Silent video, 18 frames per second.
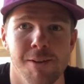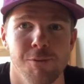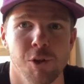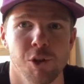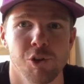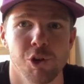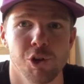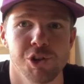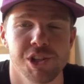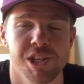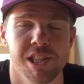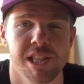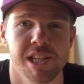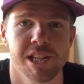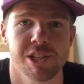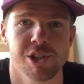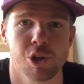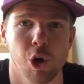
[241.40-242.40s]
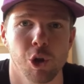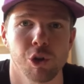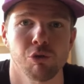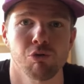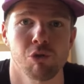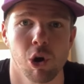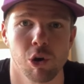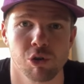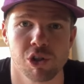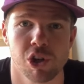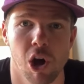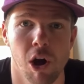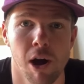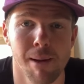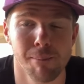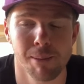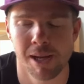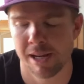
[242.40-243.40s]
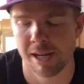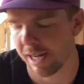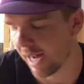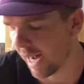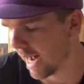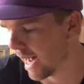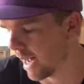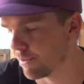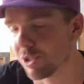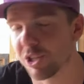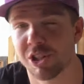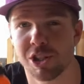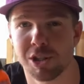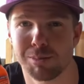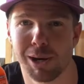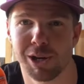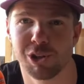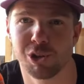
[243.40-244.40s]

to make this a full-time thing, I needed to convert to eBay